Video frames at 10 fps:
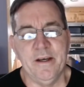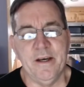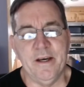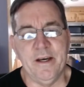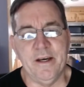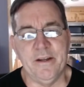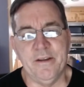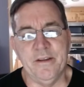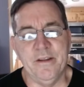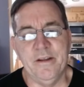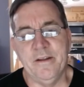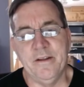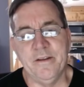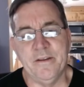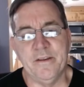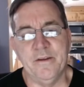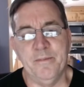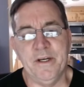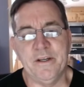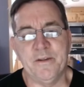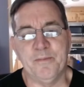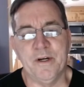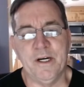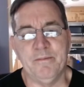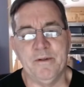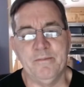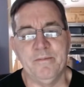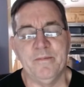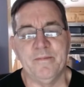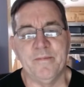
And the biggest problem